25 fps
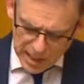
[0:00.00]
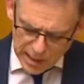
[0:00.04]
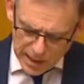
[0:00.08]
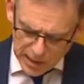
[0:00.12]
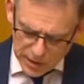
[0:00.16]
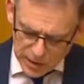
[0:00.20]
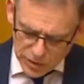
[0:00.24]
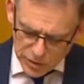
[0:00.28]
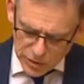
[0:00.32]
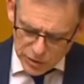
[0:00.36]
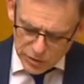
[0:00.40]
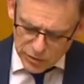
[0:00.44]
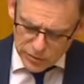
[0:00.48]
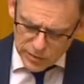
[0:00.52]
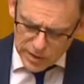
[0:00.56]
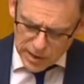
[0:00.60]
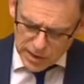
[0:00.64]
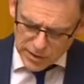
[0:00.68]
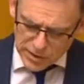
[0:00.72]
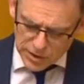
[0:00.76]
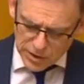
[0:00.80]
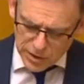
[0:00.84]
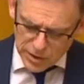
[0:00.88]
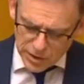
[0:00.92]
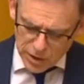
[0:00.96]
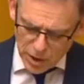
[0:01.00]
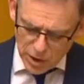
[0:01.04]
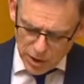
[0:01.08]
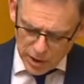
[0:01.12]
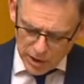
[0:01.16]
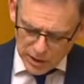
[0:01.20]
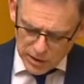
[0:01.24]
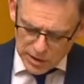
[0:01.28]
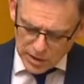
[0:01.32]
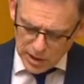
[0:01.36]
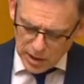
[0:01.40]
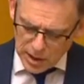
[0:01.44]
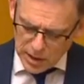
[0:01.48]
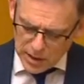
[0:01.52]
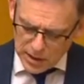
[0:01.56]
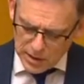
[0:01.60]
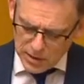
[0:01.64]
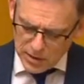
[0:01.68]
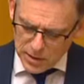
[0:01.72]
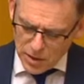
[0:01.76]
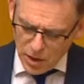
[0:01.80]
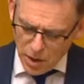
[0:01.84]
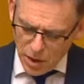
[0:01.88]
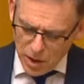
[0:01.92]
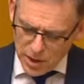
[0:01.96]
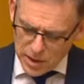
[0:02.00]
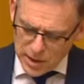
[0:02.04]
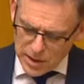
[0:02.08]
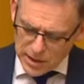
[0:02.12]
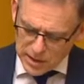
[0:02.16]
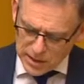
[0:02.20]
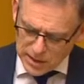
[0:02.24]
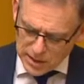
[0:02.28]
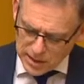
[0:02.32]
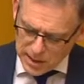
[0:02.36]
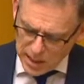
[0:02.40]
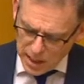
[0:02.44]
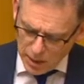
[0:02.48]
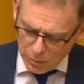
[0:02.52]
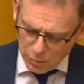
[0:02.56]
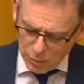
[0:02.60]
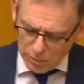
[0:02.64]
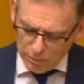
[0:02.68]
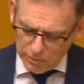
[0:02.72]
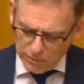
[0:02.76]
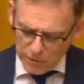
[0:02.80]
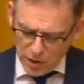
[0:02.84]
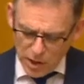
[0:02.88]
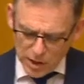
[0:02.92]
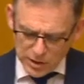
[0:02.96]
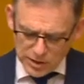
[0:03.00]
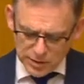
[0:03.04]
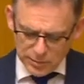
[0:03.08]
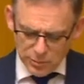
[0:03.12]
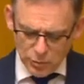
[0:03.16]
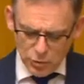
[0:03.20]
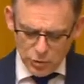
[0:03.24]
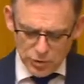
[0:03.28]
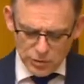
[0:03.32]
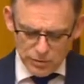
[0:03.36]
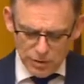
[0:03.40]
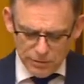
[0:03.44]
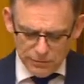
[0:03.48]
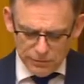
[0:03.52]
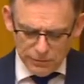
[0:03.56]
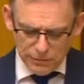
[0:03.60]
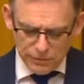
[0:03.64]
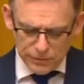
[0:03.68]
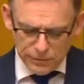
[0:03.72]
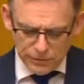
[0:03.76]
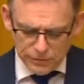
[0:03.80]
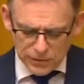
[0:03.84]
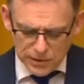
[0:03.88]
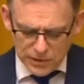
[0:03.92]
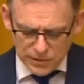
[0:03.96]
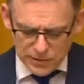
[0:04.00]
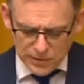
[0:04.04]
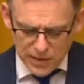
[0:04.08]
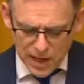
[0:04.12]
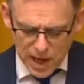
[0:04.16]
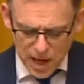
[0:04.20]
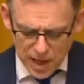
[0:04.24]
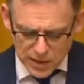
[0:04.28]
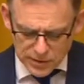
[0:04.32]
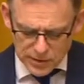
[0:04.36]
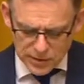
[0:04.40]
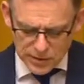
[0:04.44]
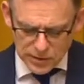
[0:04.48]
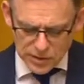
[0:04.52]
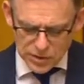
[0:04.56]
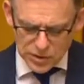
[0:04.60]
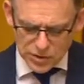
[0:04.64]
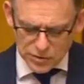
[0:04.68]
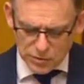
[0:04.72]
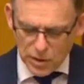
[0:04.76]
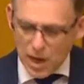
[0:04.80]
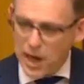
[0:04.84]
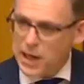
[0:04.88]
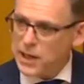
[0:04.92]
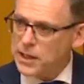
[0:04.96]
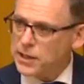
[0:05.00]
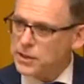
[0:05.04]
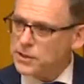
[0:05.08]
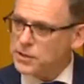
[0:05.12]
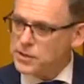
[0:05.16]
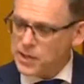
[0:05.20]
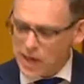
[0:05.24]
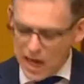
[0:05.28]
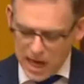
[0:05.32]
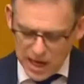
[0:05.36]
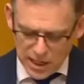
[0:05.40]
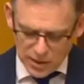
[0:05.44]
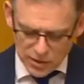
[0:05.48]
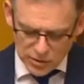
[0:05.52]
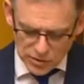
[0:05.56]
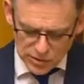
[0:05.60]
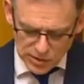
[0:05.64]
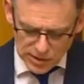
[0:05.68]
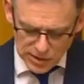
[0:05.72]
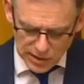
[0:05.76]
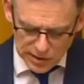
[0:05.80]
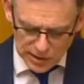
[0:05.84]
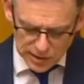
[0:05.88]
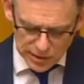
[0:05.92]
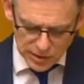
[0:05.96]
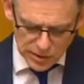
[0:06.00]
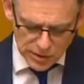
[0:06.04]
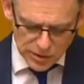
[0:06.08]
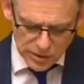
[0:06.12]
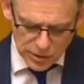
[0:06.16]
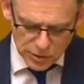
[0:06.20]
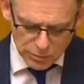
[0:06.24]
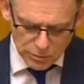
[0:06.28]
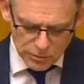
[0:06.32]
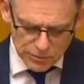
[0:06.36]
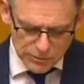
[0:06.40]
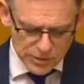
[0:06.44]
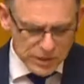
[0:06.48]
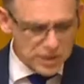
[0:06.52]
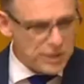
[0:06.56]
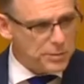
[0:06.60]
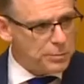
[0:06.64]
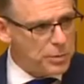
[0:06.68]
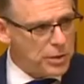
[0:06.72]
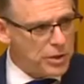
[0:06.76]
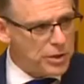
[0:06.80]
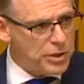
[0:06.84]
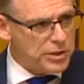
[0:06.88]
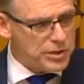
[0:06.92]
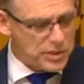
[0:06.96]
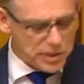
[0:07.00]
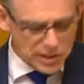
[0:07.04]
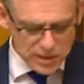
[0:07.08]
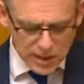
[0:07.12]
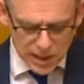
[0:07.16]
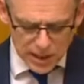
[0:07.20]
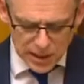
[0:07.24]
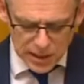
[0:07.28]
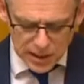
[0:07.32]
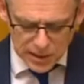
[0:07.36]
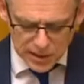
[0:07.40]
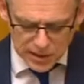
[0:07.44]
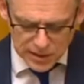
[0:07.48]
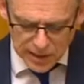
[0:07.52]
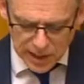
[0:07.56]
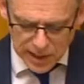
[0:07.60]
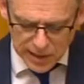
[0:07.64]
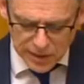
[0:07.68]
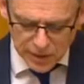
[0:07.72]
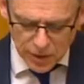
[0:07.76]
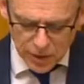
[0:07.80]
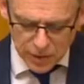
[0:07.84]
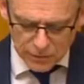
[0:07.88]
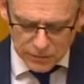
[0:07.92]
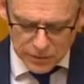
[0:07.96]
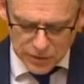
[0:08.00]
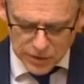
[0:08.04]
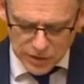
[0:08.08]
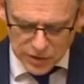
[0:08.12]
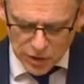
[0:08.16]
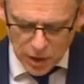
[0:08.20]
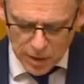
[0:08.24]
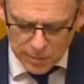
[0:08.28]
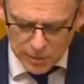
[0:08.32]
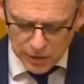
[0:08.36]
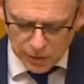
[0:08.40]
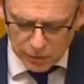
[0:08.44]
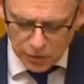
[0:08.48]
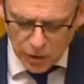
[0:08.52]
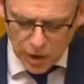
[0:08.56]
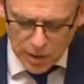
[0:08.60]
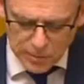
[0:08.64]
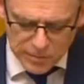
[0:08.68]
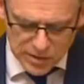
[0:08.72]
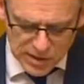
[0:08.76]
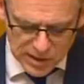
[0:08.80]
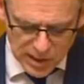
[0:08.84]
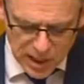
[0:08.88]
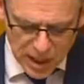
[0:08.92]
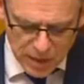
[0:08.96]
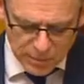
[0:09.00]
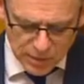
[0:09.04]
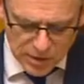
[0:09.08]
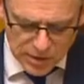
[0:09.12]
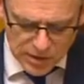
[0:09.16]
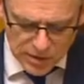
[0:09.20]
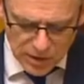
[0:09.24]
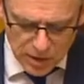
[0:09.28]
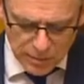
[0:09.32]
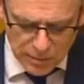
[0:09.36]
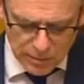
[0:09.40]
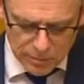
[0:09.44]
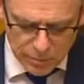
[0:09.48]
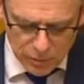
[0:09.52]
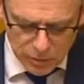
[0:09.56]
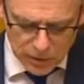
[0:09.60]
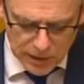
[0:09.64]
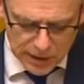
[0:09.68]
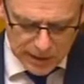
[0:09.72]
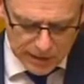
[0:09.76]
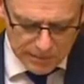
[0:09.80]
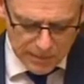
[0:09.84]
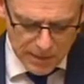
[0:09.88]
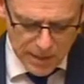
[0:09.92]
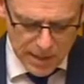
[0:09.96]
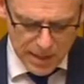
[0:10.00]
In 2019, ID Care will provide support to over 50,000 Australians and New Zealanders who have experienced identity takeover, cybercrime, scam and cyberbullying.